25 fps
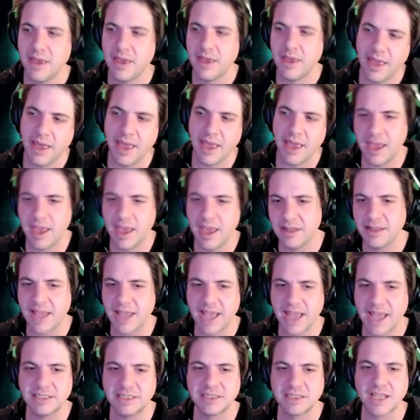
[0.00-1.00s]
And
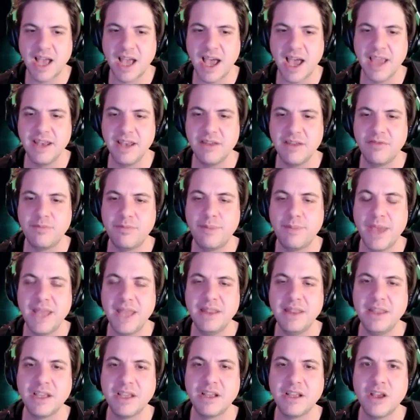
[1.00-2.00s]
that's kind of
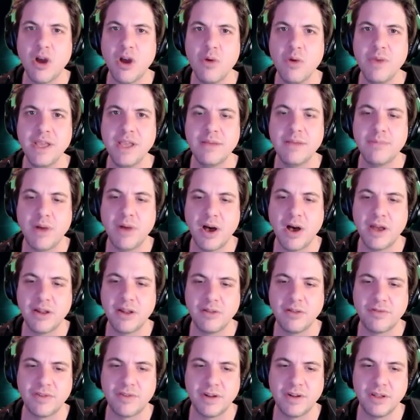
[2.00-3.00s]
been the going
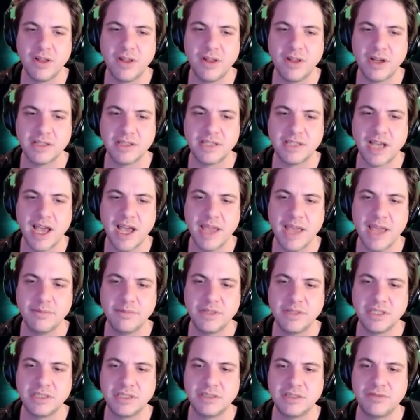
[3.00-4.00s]
model for a long
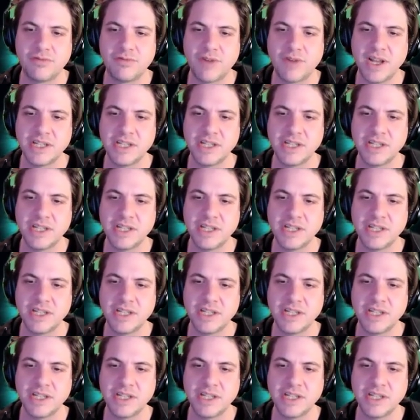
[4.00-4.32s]
time, just fresh